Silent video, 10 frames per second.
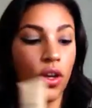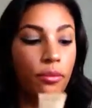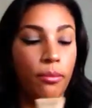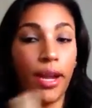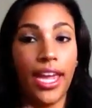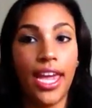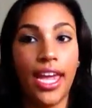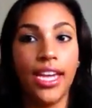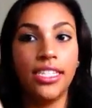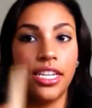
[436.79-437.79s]
on my
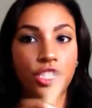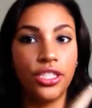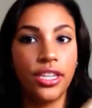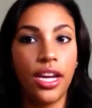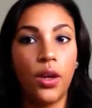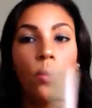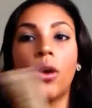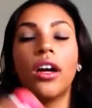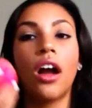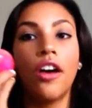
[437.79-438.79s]
hand and just kind of
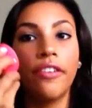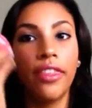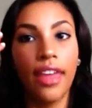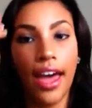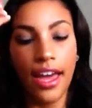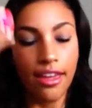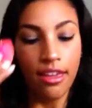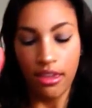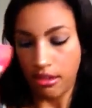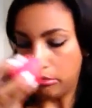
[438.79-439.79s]
work off of that
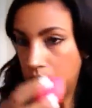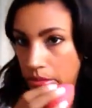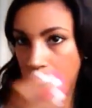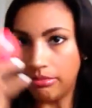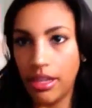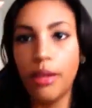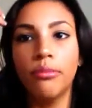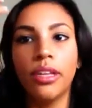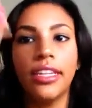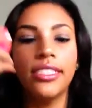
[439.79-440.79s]

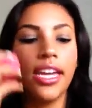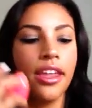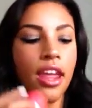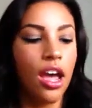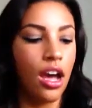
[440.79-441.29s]
and blend it.